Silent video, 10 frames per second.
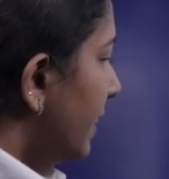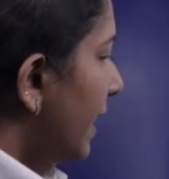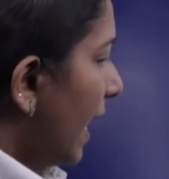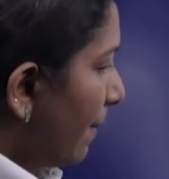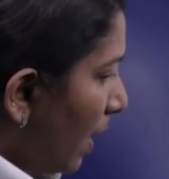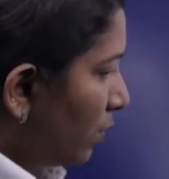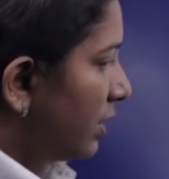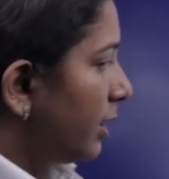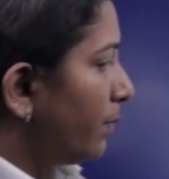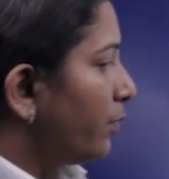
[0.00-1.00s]
the above
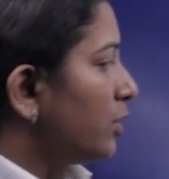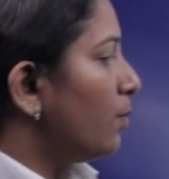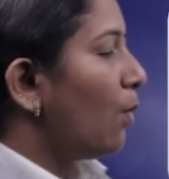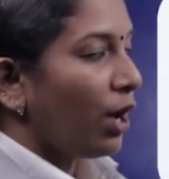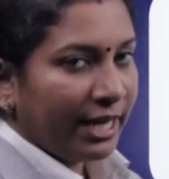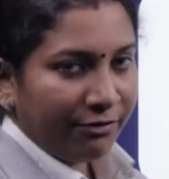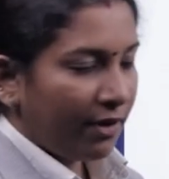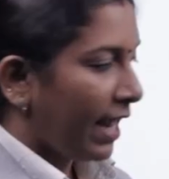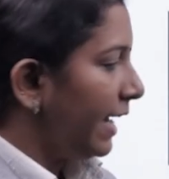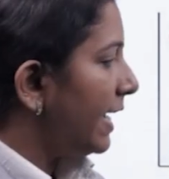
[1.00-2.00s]
setup was
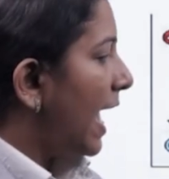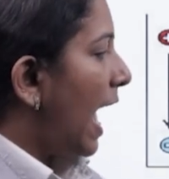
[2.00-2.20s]
modified